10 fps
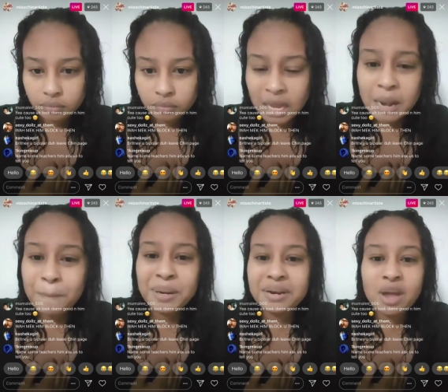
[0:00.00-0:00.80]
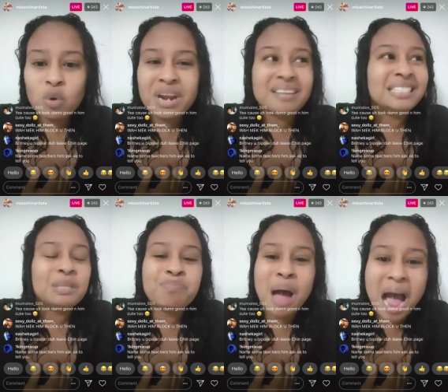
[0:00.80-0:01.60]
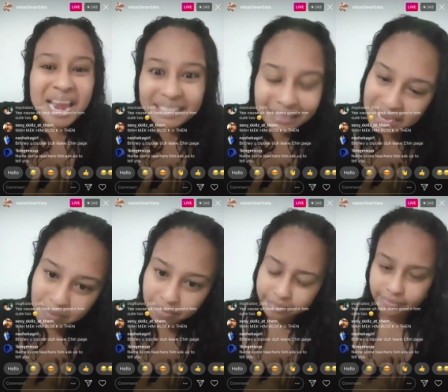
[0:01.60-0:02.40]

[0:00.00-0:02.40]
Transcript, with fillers: That the pitney there would have despise him.